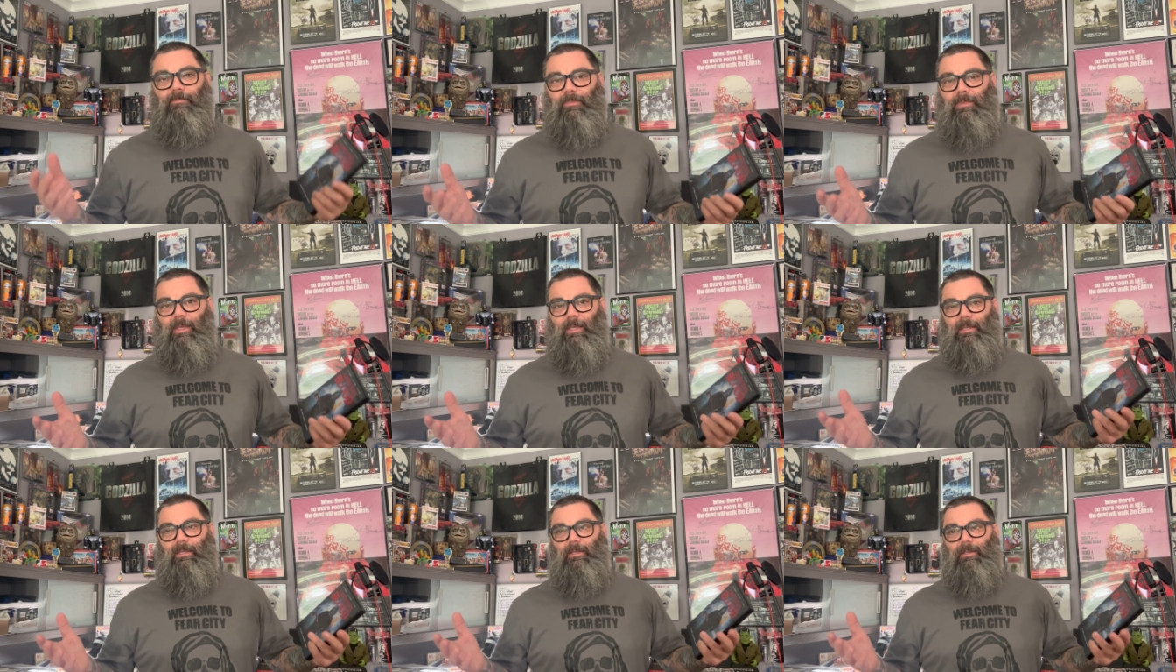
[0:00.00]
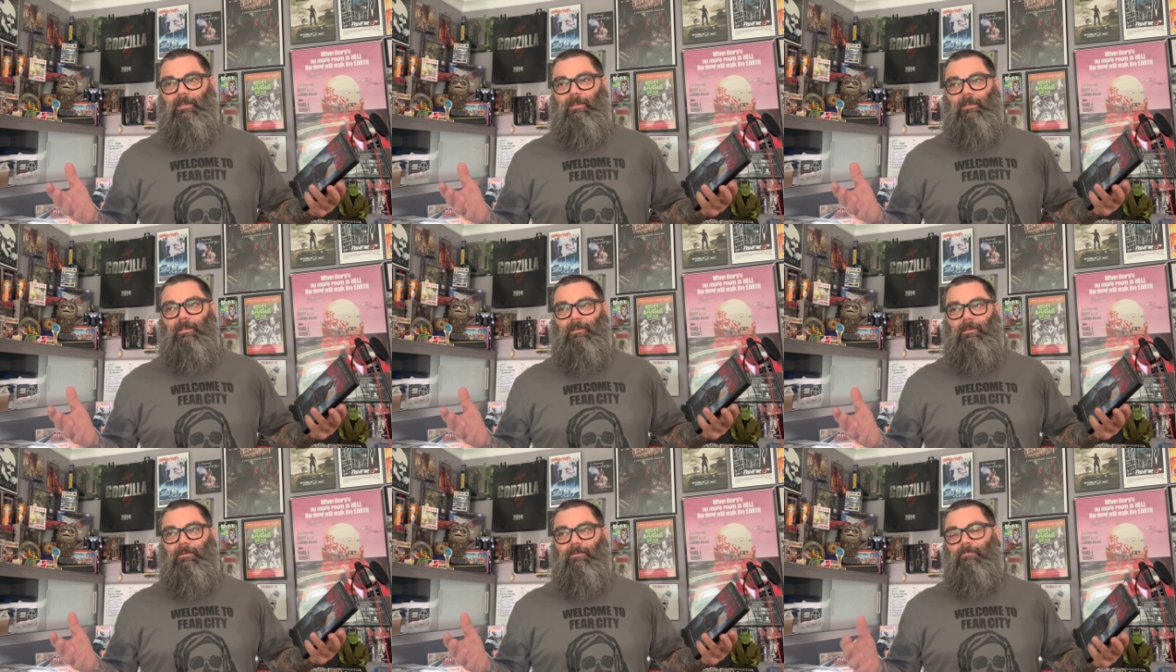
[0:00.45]

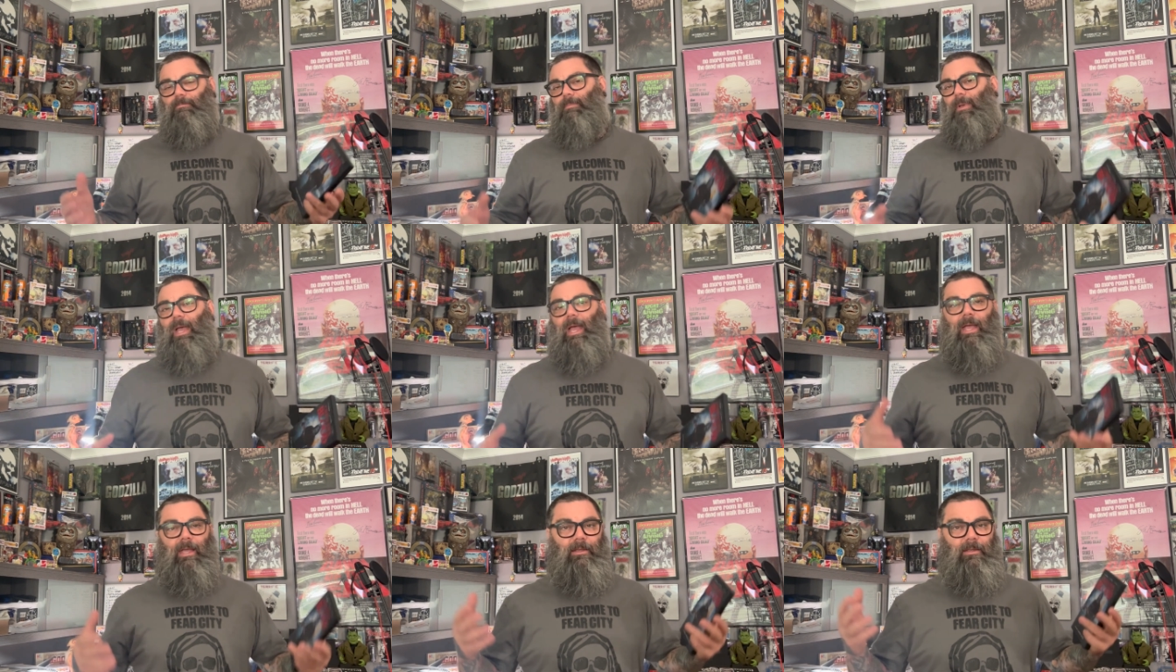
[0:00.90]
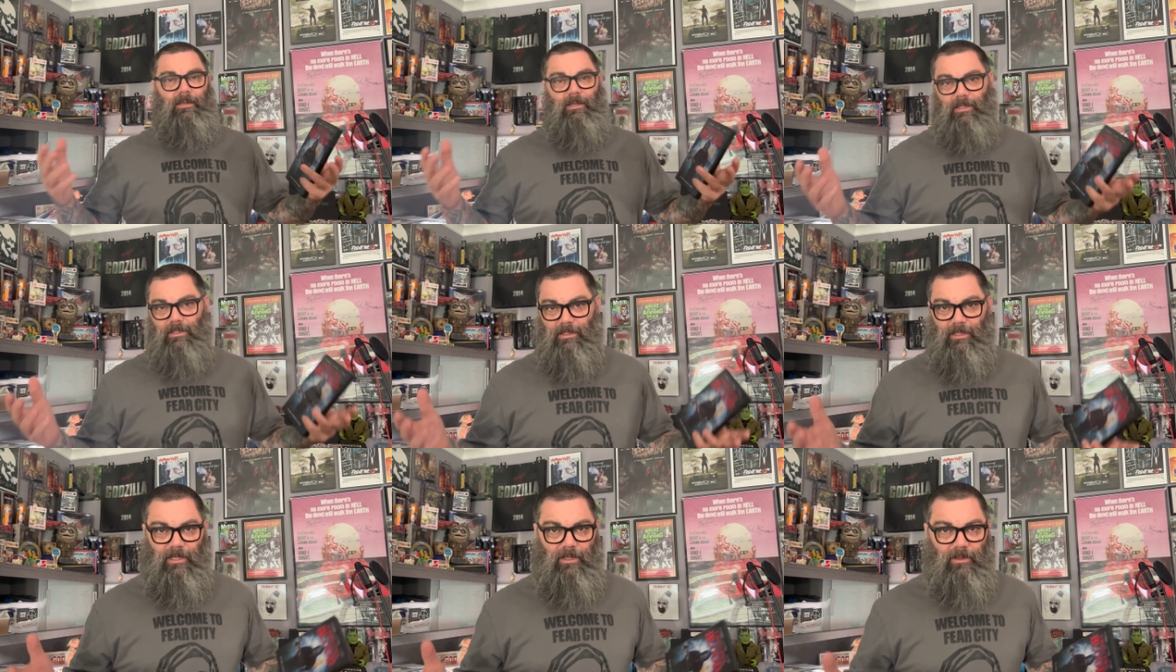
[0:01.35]
He's back and
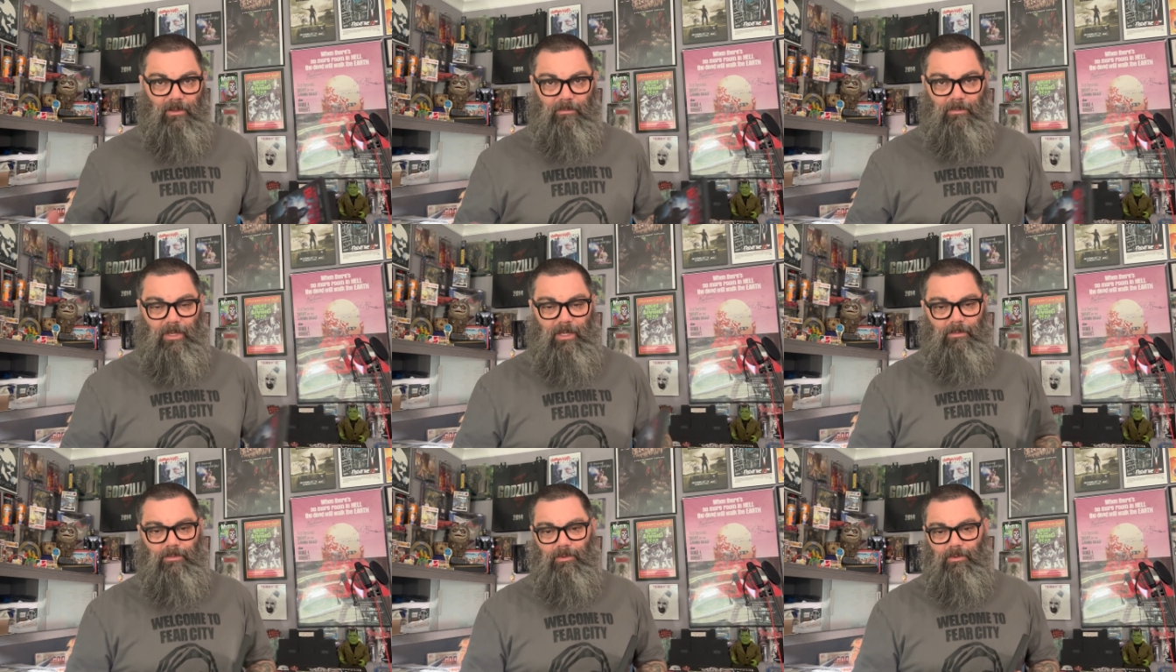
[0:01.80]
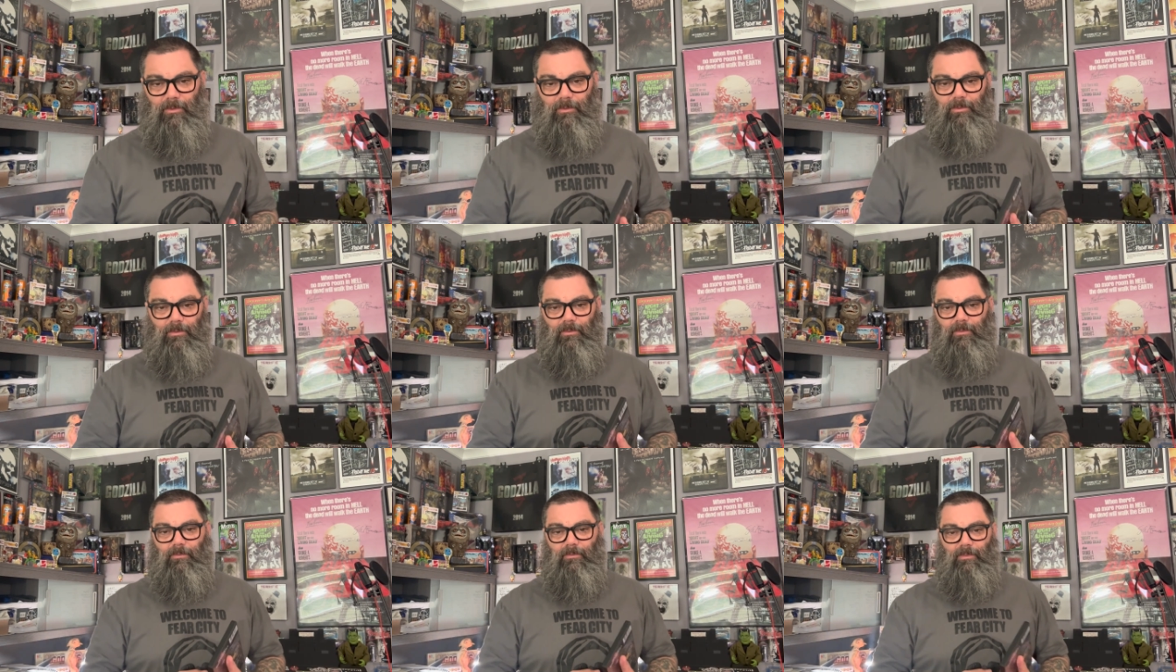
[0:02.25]
he's killing
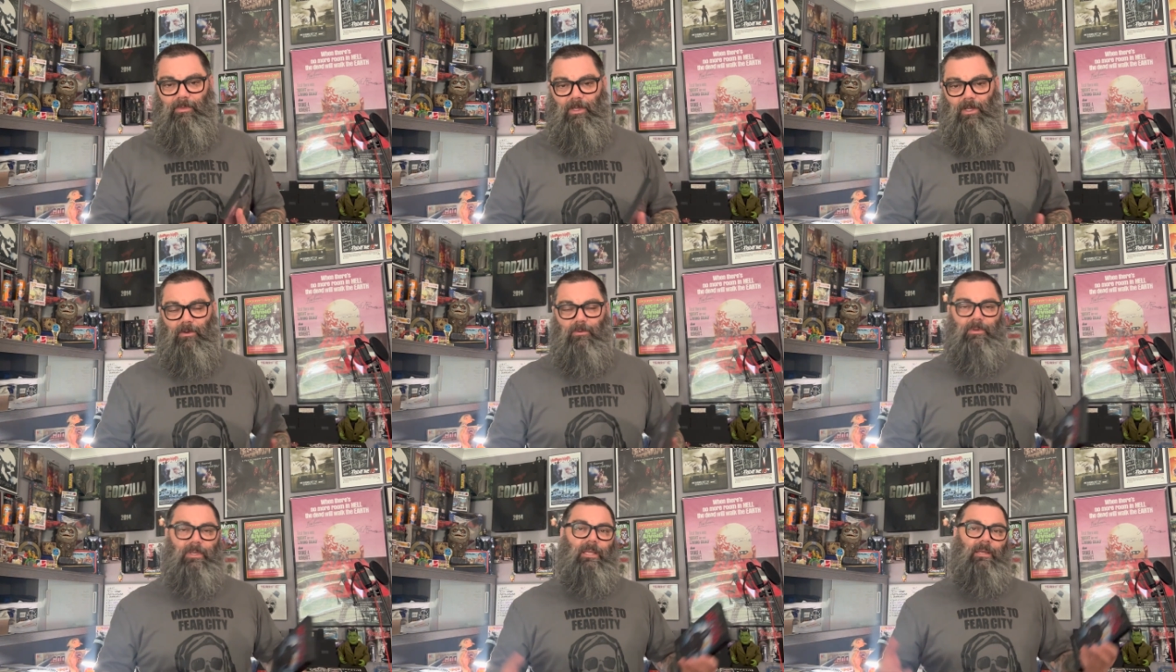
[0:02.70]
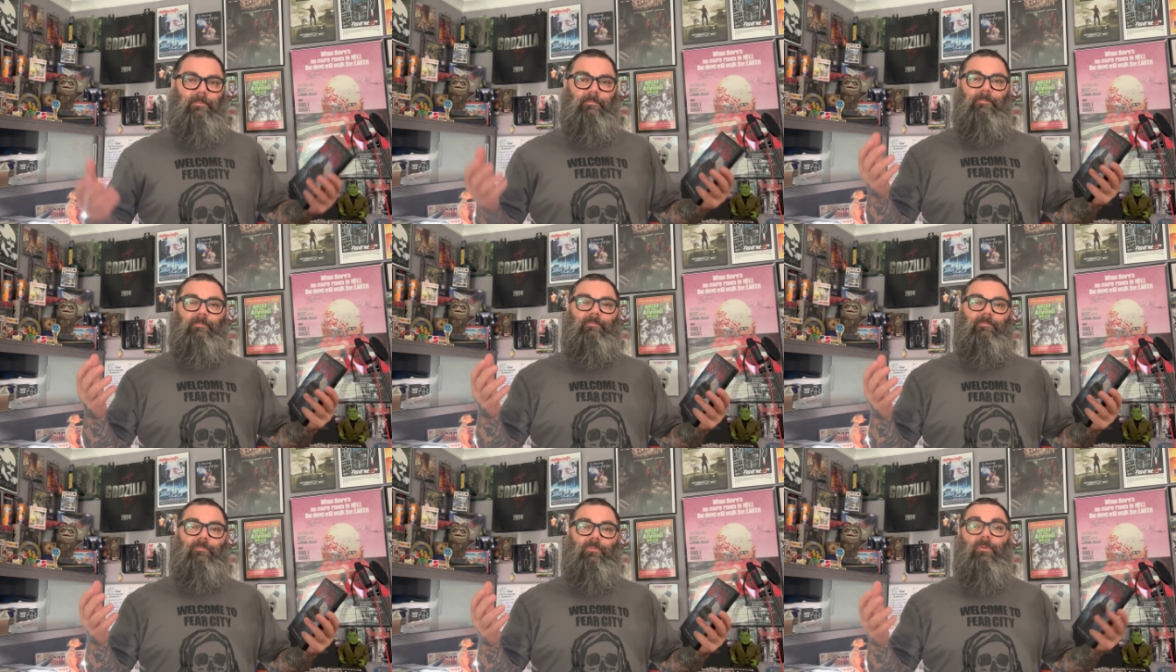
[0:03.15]
people, you know,
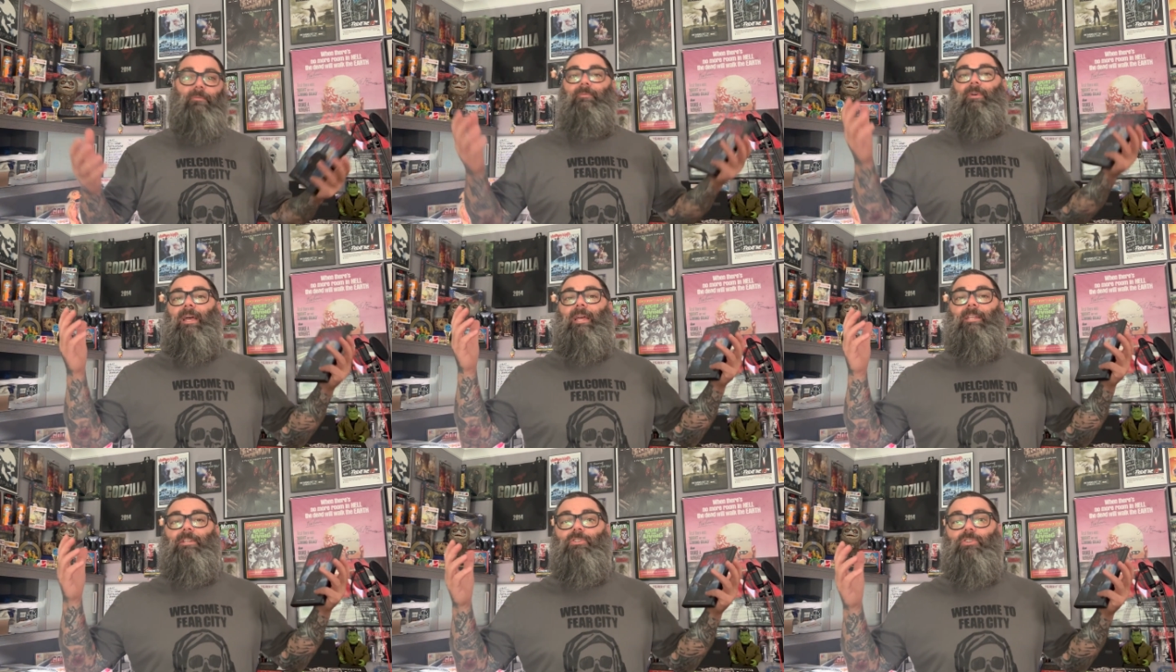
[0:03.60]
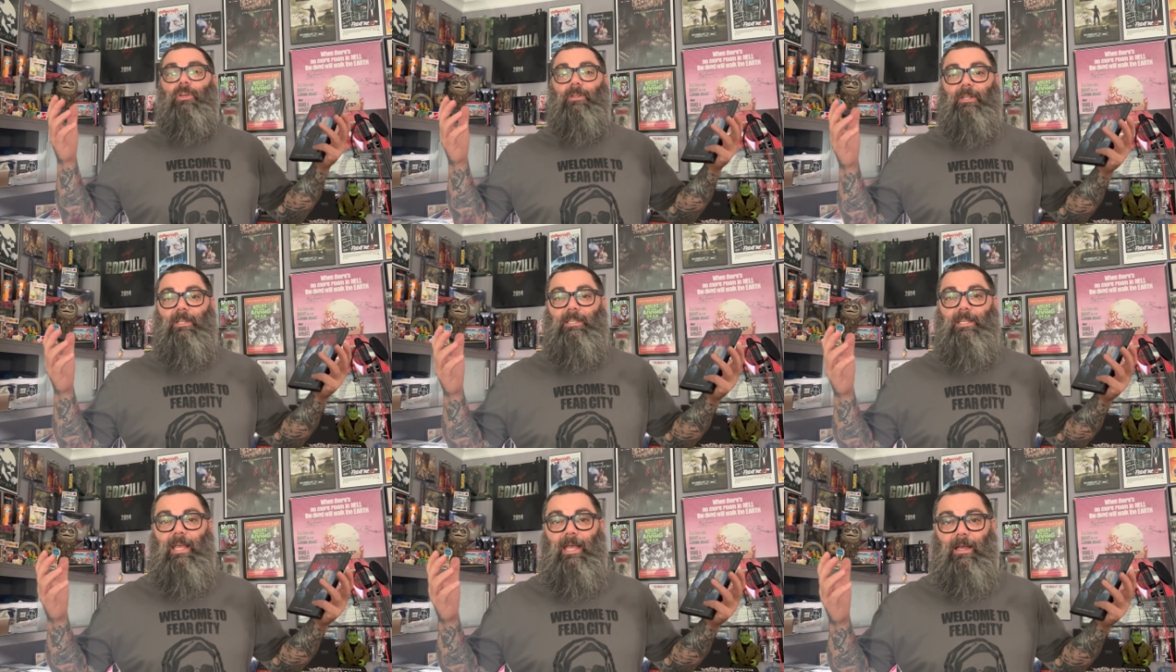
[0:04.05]
getting revenge on
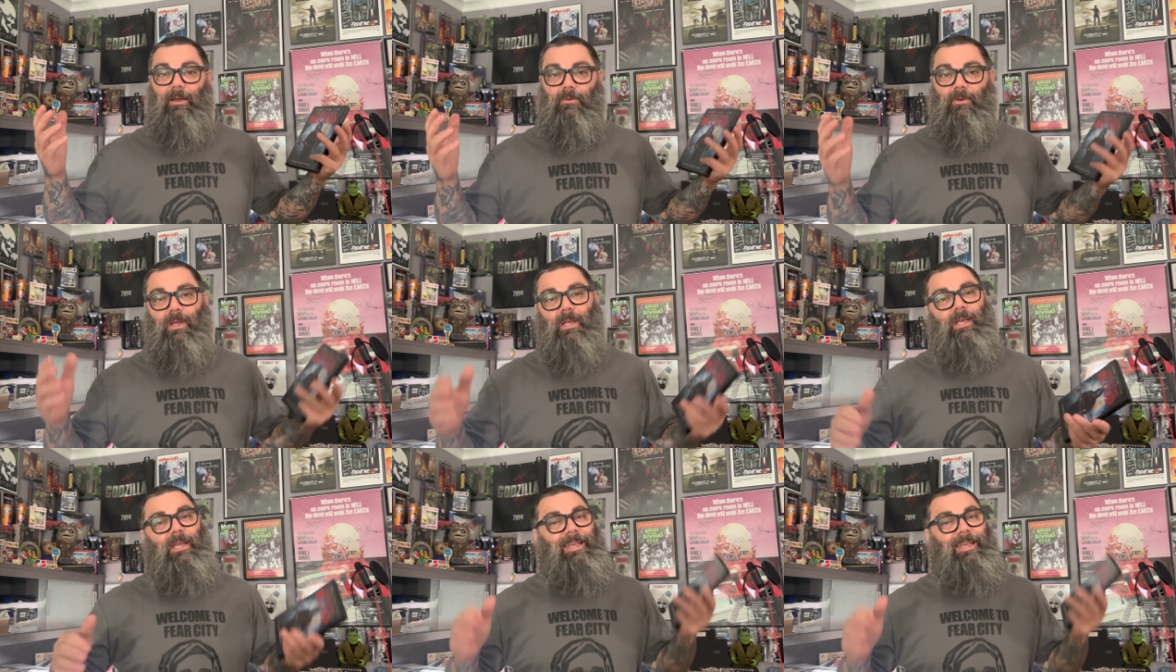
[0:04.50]
the town.